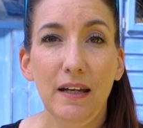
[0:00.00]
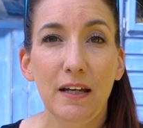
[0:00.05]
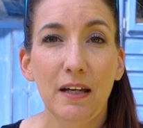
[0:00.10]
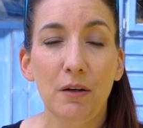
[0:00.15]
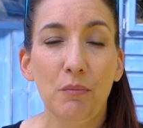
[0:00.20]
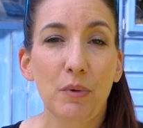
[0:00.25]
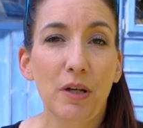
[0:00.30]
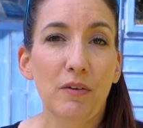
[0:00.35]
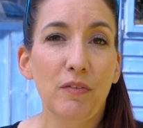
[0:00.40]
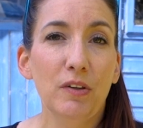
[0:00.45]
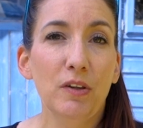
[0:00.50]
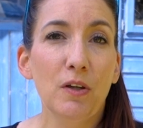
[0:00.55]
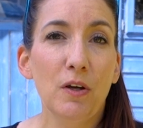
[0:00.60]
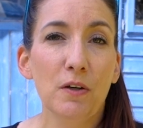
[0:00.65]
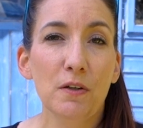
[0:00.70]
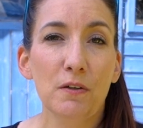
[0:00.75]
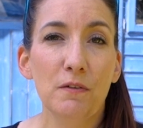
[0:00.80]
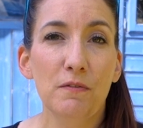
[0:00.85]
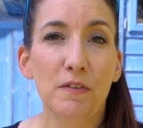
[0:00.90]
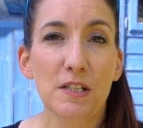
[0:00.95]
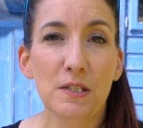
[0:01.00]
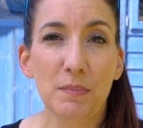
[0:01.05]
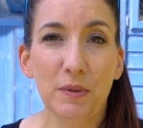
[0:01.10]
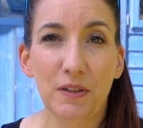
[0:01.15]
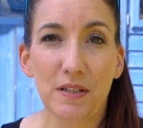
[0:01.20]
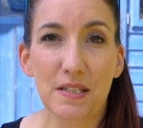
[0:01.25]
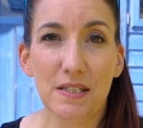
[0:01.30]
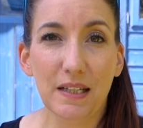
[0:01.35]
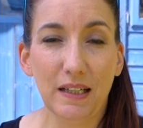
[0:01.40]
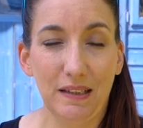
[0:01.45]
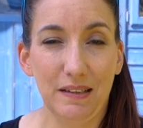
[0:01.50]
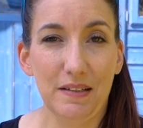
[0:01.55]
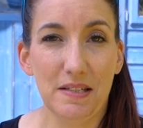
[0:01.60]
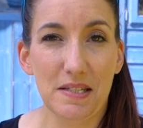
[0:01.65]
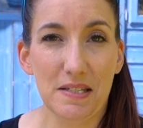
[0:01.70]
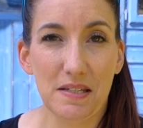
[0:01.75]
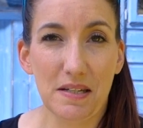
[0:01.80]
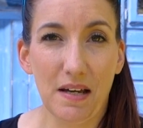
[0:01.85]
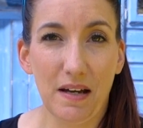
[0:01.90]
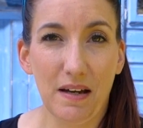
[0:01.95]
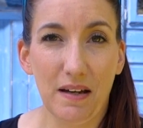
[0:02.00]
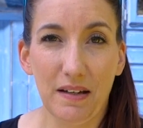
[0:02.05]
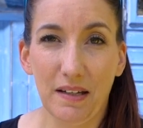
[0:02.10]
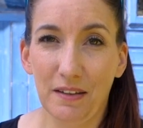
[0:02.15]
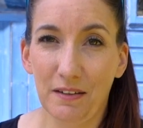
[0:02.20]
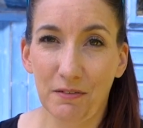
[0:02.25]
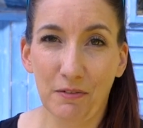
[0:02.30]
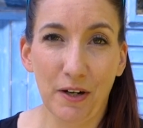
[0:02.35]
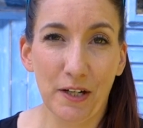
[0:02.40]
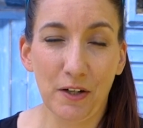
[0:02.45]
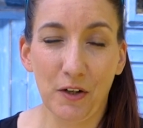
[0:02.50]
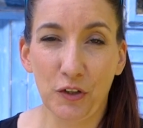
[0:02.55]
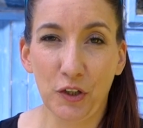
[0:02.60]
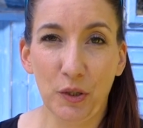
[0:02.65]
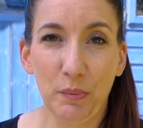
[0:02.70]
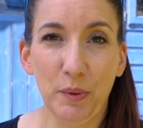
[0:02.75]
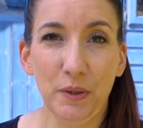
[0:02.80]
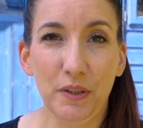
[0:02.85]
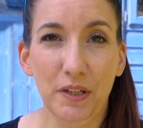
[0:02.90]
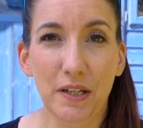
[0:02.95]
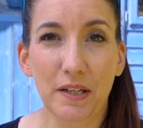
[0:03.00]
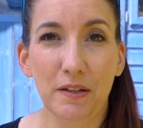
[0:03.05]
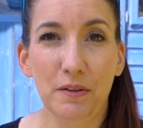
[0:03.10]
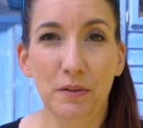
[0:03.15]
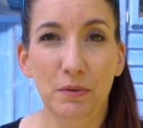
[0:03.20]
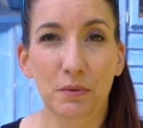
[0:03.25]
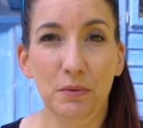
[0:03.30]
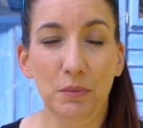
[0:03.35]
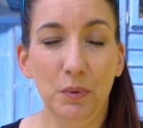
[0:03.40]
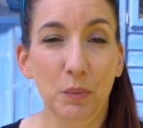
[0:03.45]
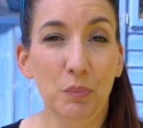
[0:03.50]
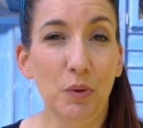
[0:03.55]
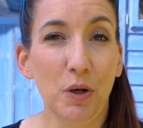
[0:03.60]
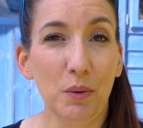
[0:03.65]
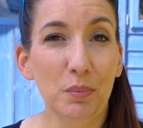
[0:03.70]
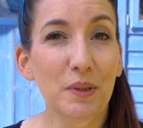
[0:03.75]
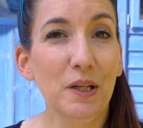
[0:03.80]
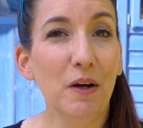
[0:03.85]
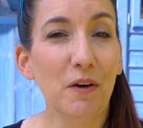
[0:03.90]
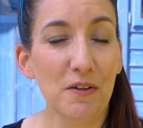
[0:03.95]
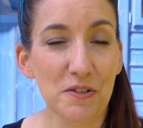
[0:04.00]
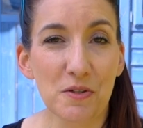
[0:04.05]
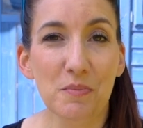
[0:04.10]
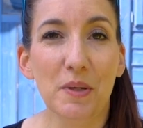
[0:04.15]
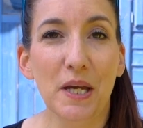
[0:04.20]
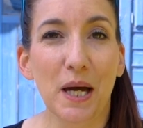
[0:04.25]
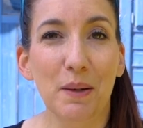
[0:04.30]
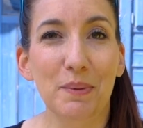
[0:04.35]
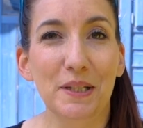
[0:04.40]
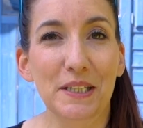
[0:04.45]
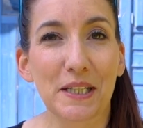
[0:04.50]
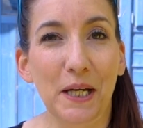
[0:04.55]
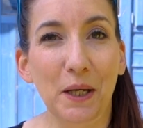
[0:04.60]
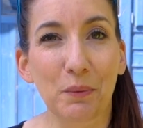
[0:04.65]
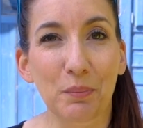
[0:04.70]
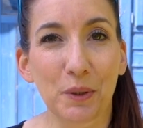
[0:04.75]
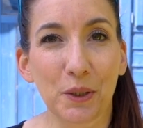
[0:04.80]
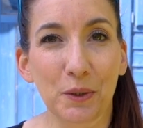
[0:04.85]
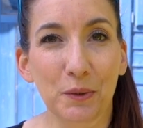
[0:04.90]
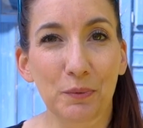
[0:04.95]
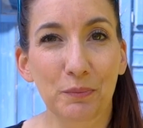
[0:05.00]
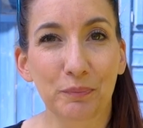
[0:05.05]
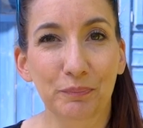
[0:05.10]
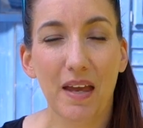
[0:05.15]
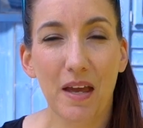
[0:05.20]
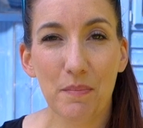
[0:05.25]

and we have a lot of experienced cyclists in the ride-on community who will probably also be happy to help you.